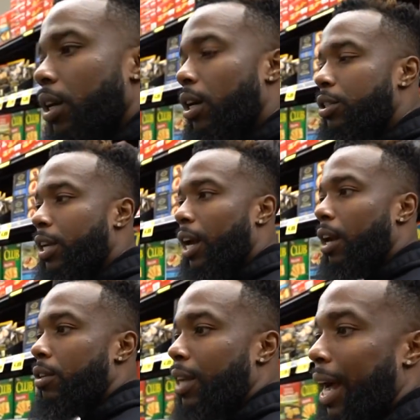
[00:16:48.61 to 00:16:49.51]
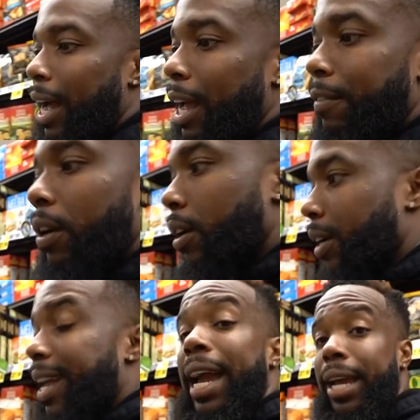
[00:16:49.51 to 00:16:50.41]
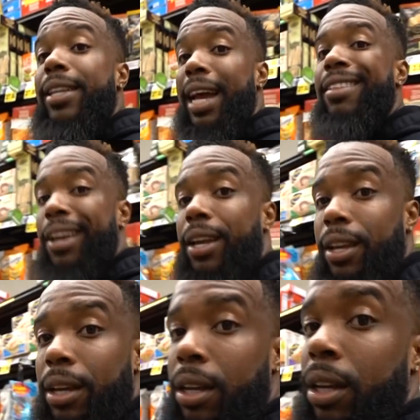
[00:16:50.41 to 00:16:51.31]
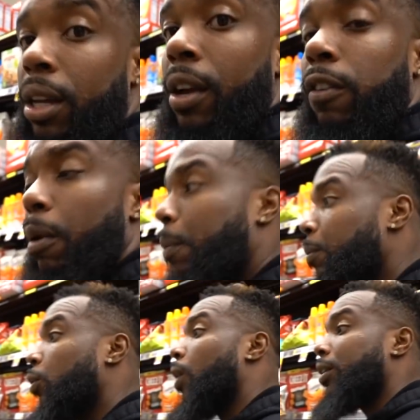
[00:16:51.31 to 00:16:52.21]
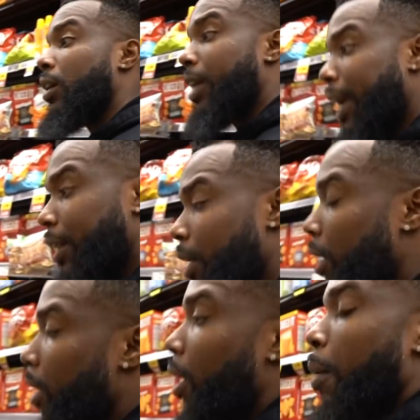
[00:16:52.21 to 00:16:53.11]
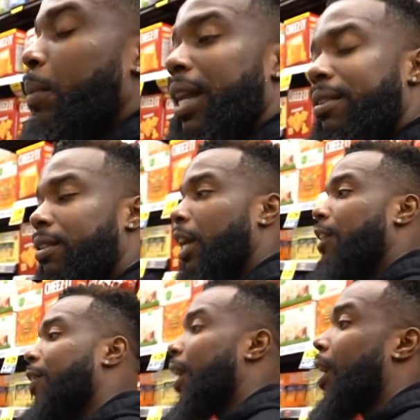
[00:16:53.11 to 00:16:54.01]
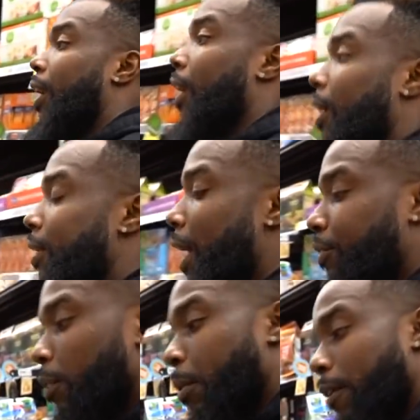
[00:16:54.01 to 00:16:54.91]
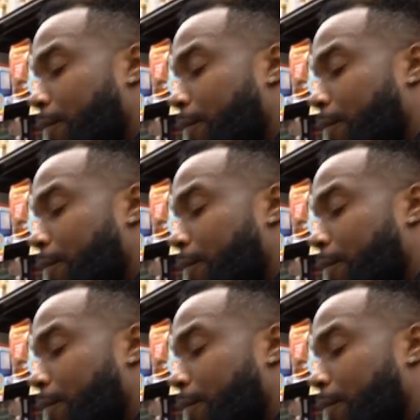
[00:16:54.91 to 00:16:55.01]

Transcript: 100 calories I have gained that day for my people who are just gaining. But let's say if I naturally burn